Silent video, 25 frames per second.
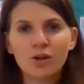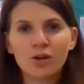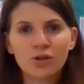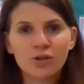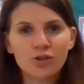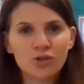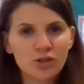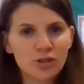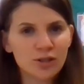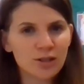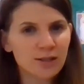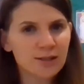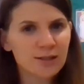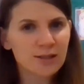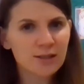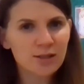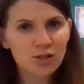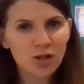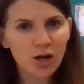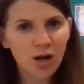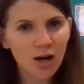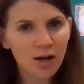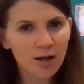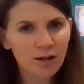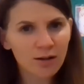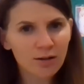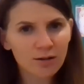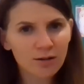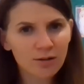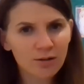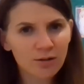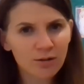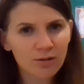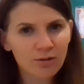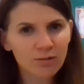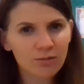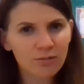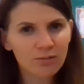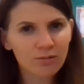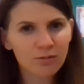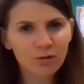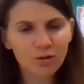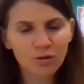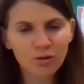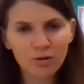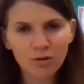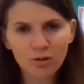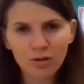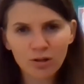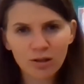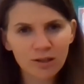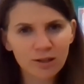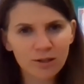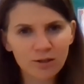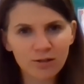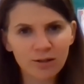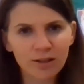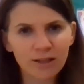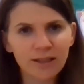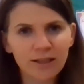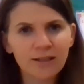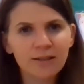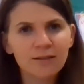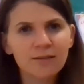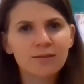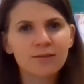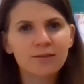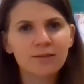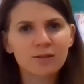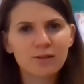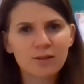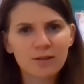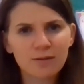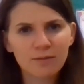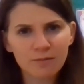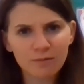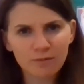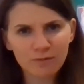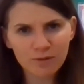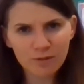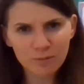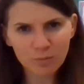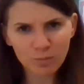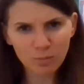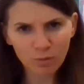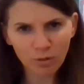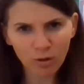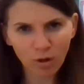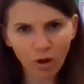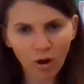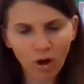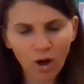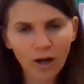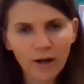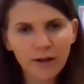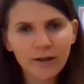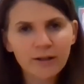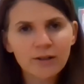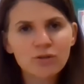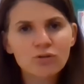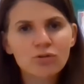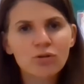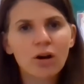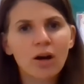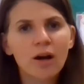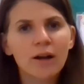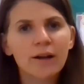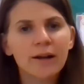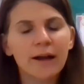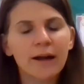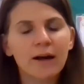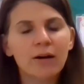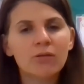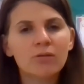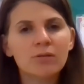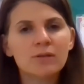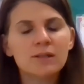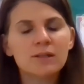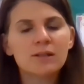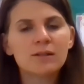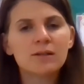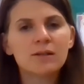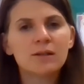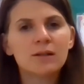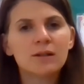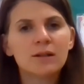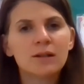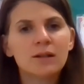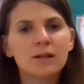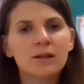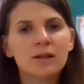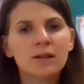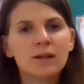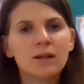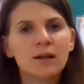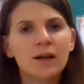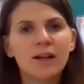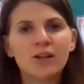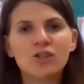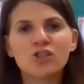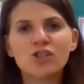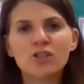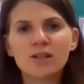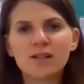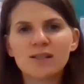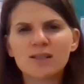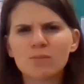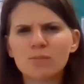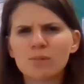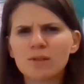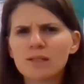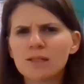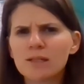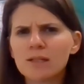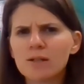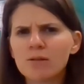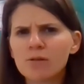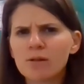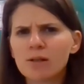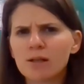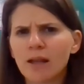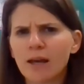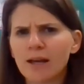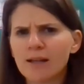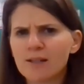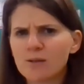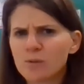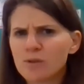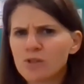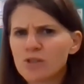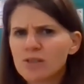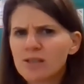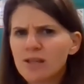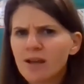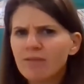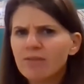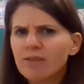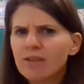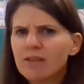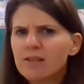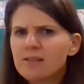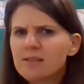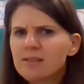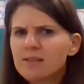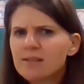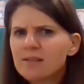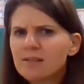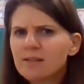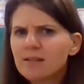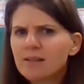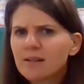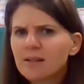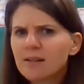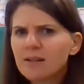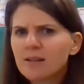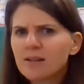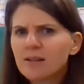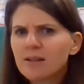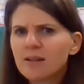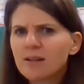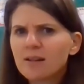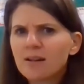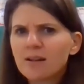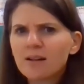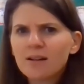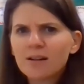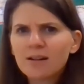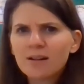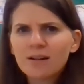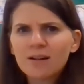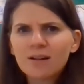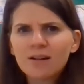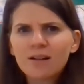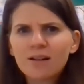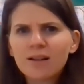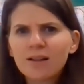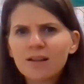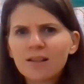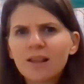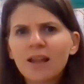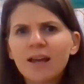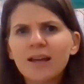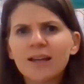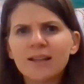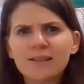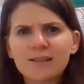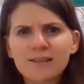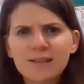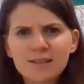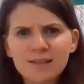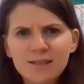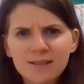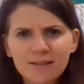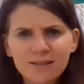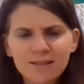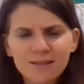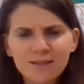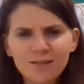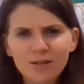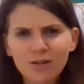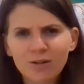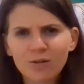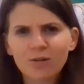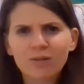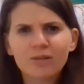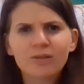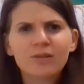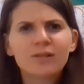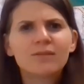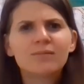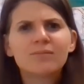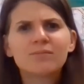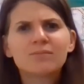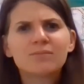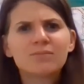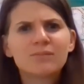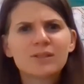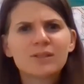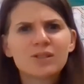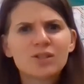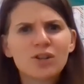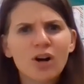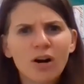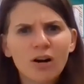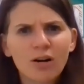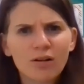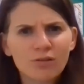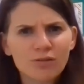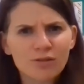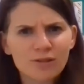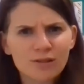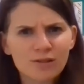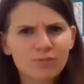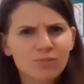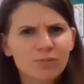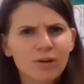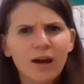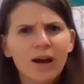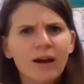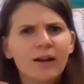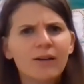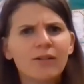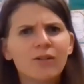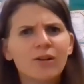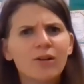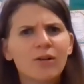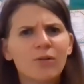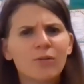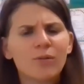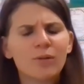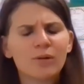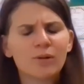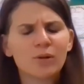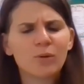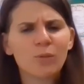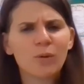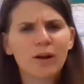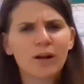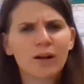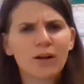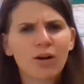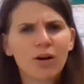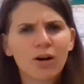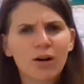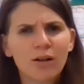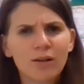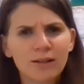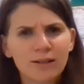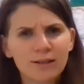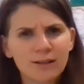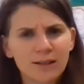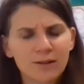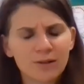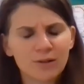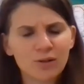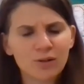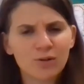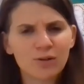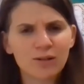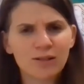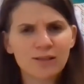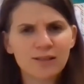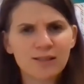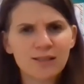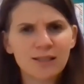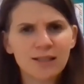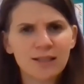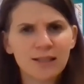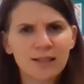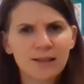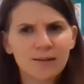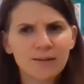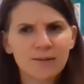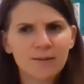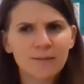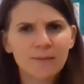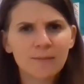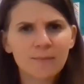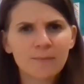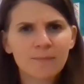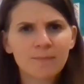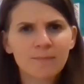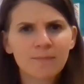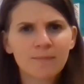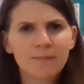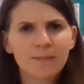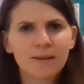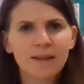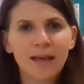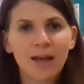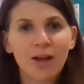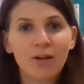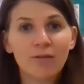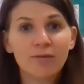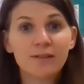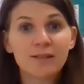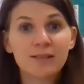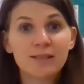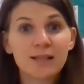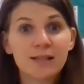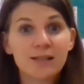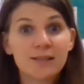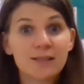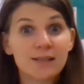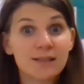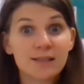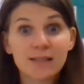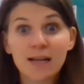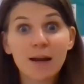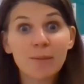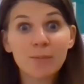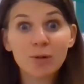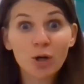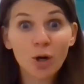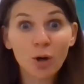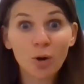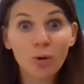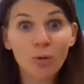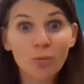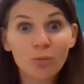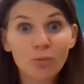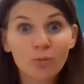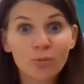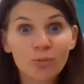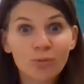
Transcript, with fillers: She doesn't talk clearly, it's long and drawn out, and she doesn't materialize. We just have these lights or stars, I don't know what you want to call it, that you can see. Calvin says, It's time to go.